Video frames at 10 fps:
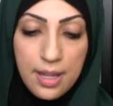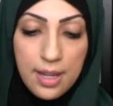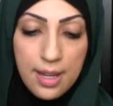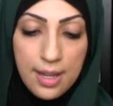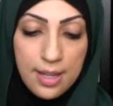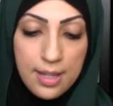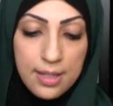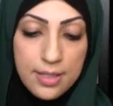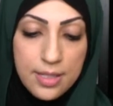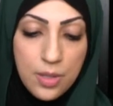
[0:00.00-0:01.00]

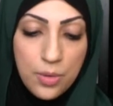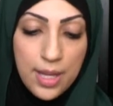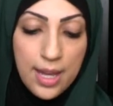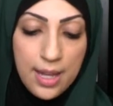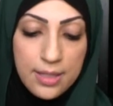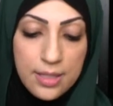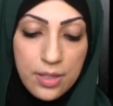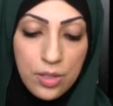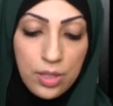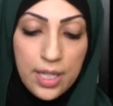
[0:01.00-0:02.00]
And so they had
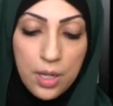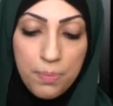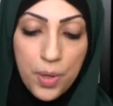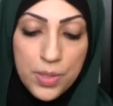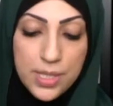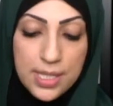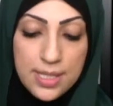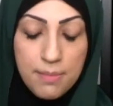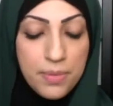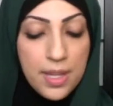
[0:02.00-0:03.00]
earlier posted
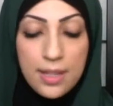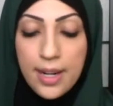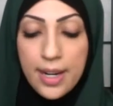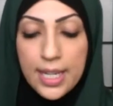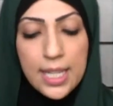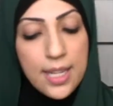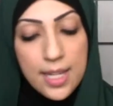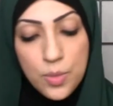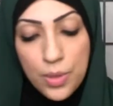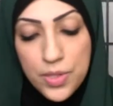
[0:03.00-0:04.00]
something that I
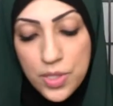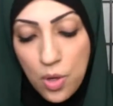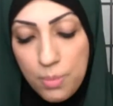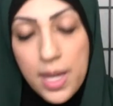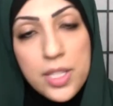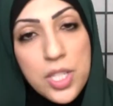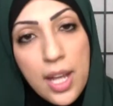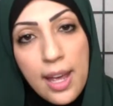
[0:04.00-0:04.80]
connect with so much